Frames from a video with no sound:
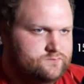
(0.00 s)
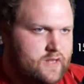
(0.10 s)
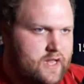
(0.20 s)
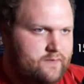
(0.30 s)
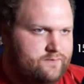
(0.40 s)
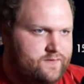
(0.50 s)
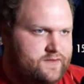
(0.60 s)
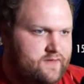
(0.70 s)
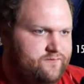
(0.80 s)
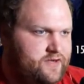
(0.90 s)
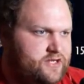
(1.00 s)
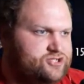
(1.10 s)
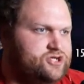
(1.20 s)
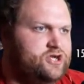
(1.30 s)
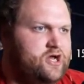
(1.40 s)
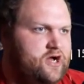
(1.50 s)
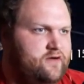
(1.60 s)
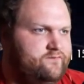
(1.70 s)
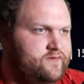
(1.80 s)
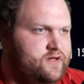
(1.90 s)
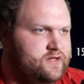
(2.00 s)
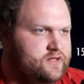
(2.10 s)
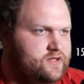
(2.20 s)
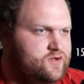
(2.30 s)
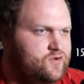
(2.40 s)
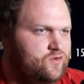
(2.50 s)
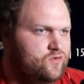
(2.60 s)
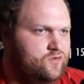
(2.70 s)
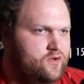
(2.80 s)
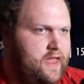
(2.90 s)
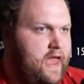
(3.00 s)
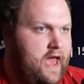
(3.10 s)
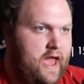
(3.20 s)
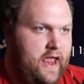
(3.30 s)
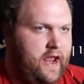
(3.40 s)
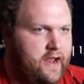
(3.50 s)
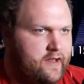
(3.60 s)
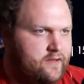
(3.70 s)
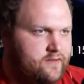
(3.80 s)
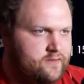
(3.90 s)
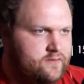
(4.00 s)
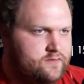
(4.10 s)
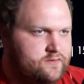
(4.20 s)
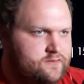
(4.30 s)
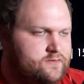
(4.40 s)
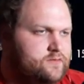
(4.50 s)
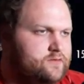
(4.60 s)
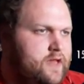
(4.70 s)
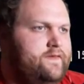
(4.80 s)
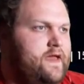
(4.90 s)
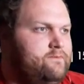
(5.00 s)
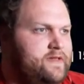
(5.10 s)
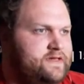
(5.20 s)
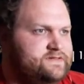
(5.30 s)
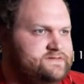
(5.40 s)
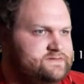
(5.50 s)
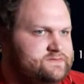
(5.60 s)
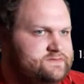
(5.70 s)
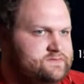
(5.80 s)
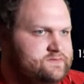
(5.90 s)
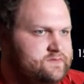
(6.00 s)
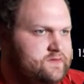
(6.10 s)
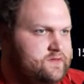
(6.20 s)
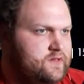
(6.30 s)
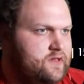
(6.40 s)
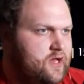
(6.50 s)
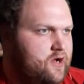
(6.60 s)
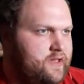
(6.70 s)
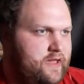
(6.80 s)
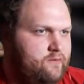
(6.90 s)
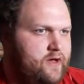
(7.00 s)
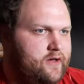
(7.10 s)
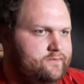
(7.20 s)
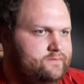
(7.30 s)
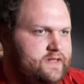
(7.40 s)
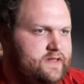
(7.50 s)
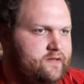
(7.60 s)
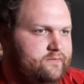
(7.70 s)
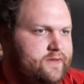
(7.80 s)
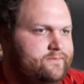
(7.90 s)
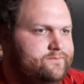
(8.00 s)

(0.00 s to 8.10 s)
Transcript: I'm the definition of a cool guy. And that means... Okay, well, he killed me.